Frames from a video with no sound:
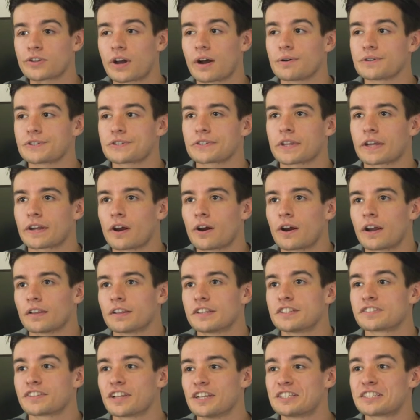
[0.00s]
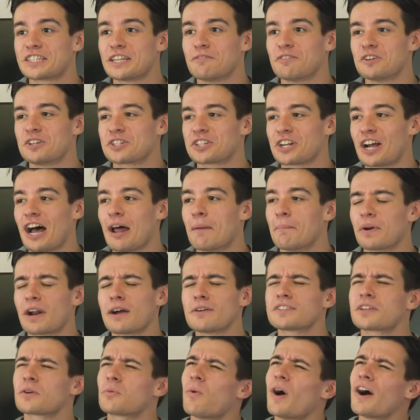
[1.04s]
So I was just like, all right, let's let's give it a shot. But
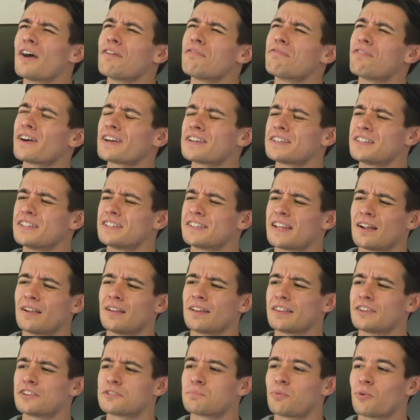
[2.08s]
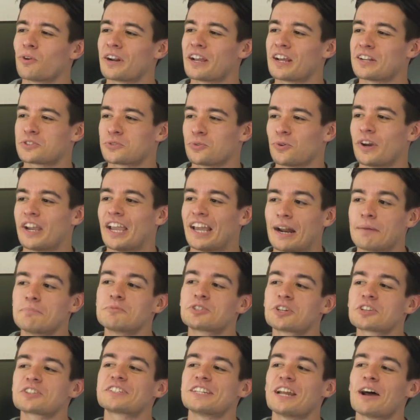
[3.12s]
I was like, why the fuck is he telling this boring ass story? And I'm
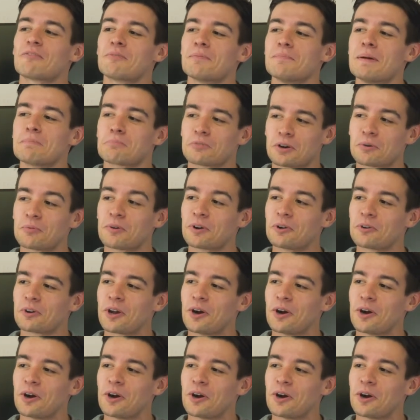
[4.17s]
just now remembering where you're